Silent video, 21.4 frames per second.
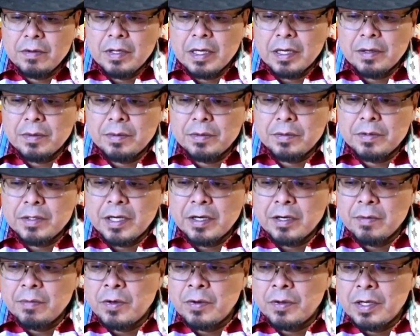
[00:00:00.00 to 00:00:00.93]

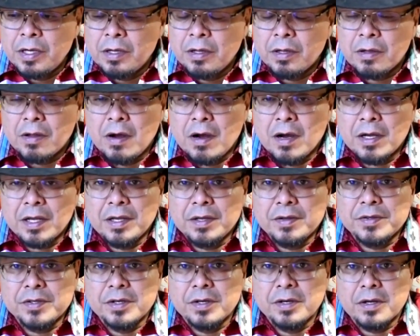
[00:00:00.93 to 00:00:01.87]
ceremonial
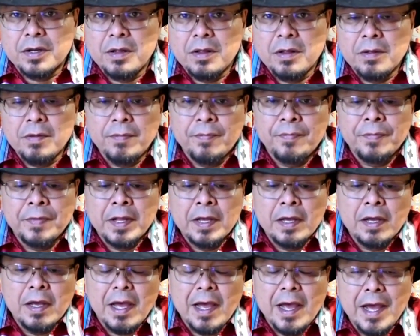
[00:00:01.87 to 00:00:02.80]
talking circle
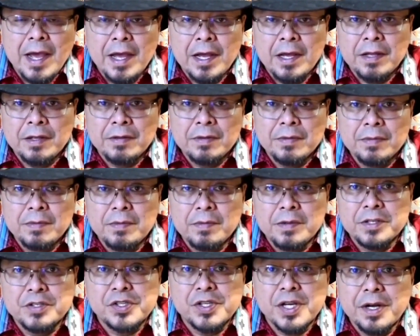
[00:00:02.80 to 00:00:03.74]
and
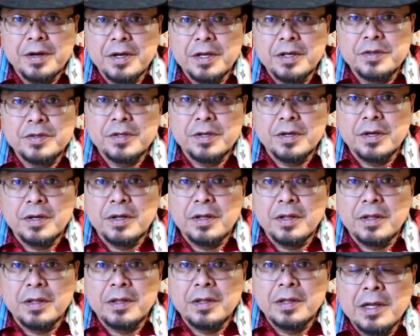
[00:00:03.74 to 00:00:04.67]
the sharing
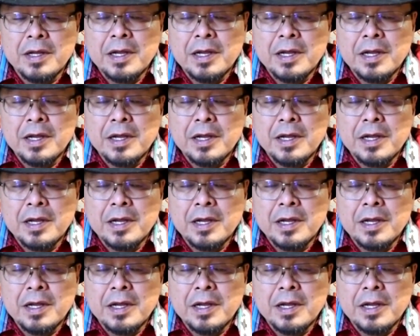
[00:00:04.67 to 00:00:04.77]
circle.